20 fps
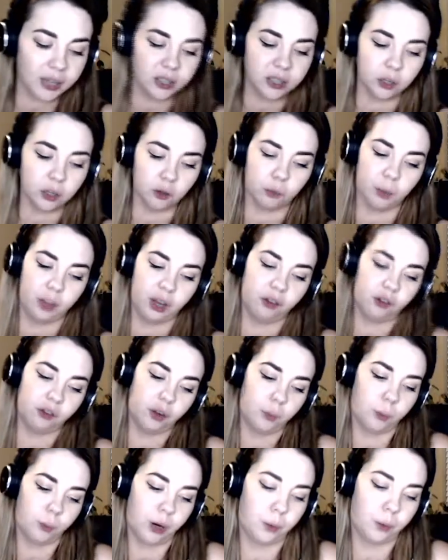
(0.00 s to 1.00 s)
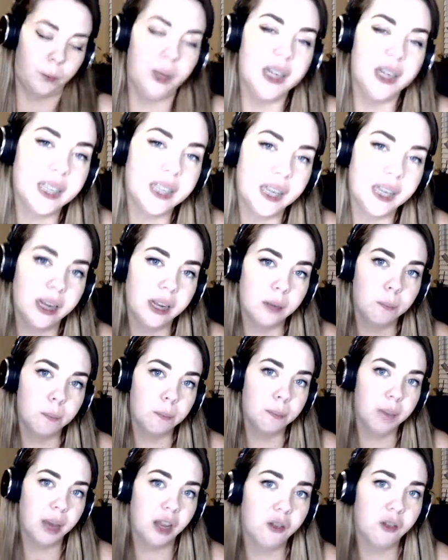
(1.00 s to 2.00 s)
The next situation where we
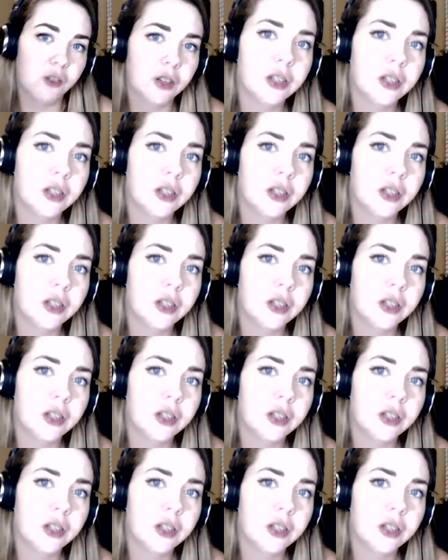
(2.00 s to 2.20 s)
see